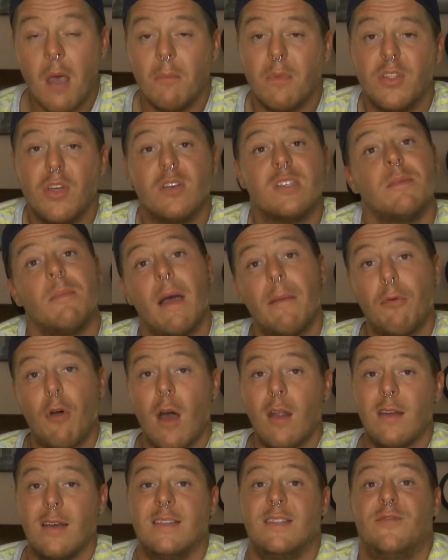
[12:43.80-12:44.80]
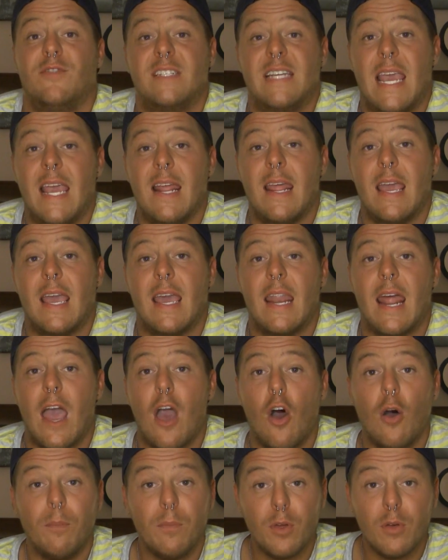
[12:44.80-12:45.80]
But those are my products for tanning, and I
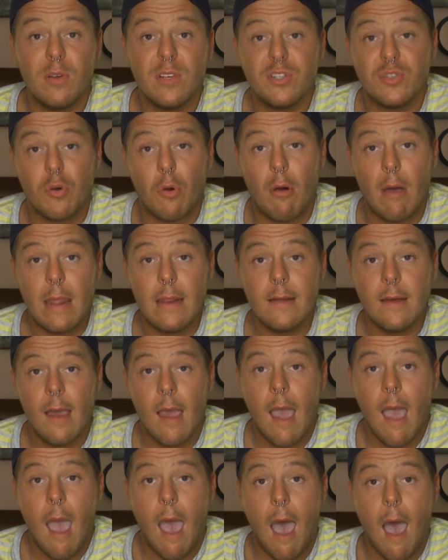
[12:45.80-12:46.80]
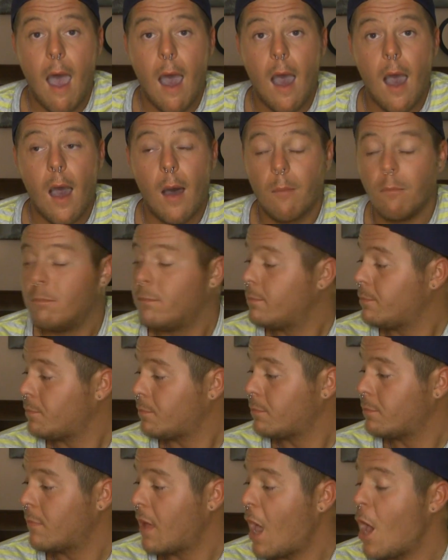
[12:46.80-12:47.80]
hope you enjoyed. I
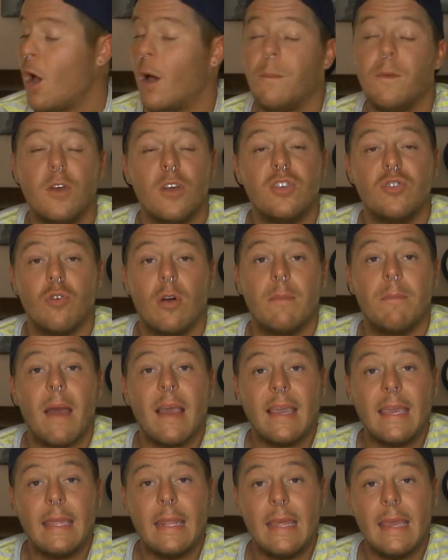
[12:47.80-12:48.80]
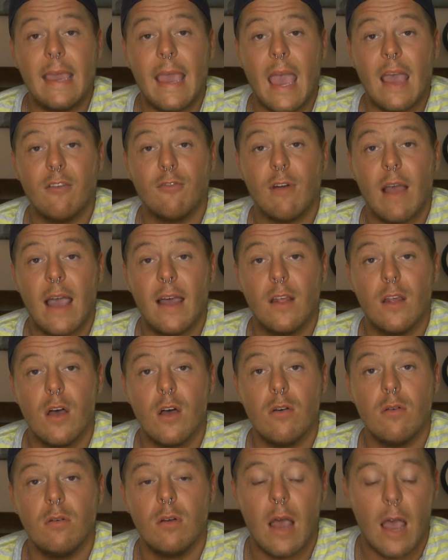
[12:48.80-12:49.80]
hope you enjoyed my kitty cat,
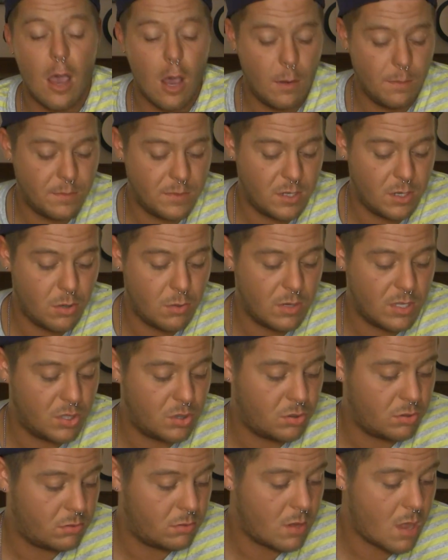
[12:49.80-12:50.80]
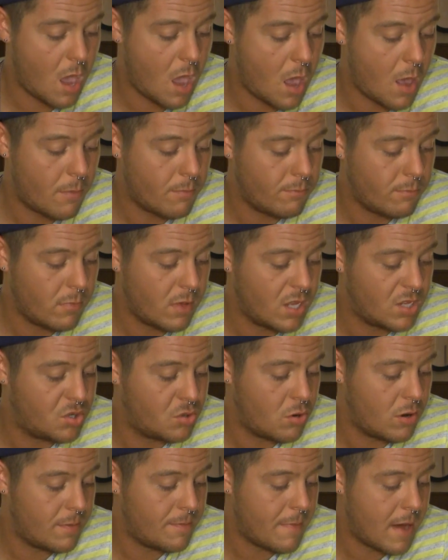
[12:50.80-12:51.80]
Rilo. I hope you
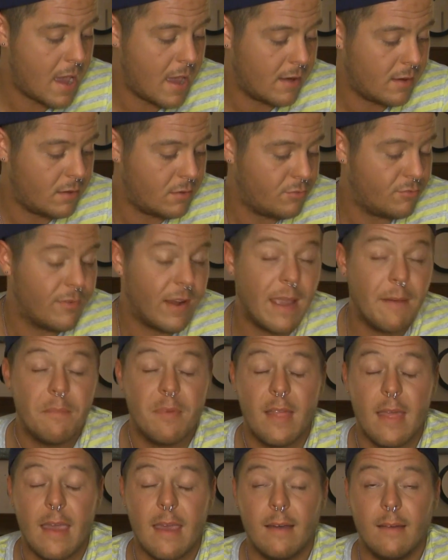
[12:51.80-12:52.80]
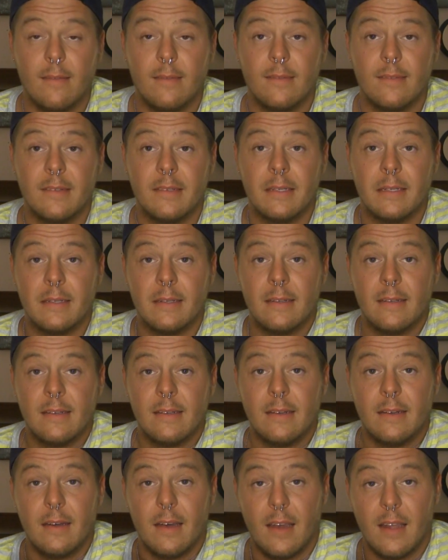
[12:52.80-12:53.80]
enjoyed my rambling
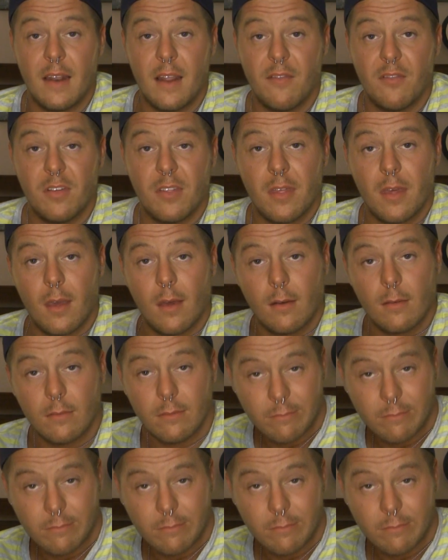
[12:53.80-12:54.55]
and everything.